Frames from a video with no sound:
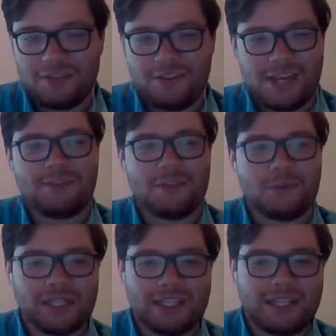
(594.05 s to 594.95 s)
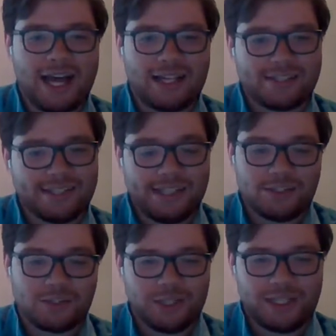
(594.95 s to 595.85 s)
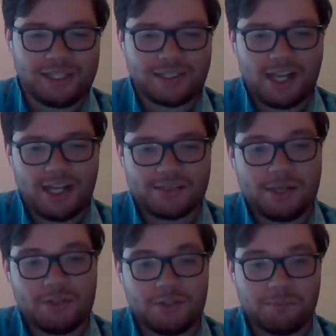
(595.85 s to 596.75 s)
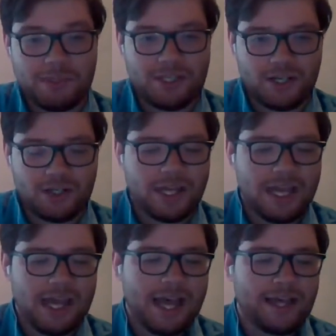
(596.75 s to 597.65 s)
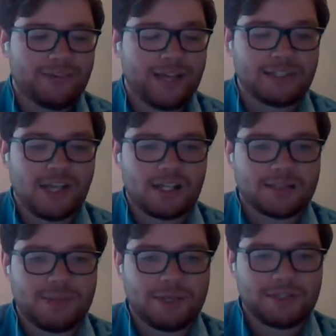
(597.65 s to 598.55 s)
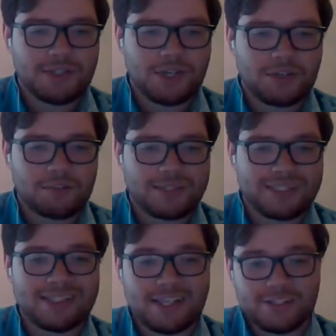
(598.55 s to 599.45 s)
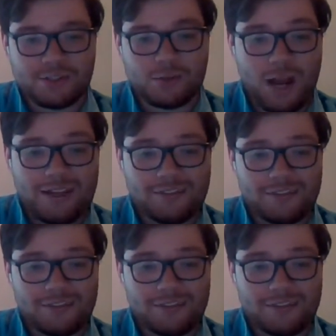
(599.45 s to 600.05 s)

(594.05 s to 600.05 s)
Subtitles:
The Avon Wiki has an entry that talks about libido, and that talks about the terms sex drive